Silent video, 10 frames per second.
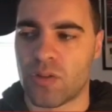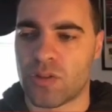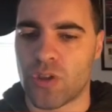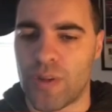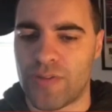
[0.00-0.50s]

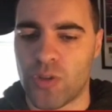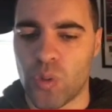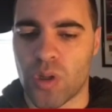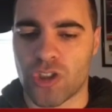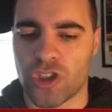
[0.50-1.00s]
So if
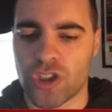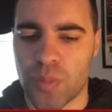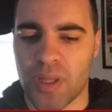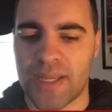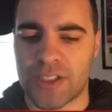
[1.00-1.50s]
you are just
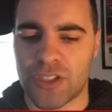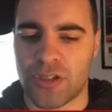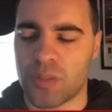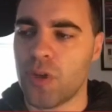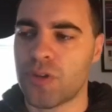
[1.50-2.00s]
playing Engineered
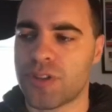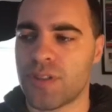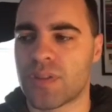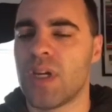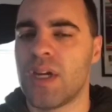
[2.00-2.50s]
Explosives,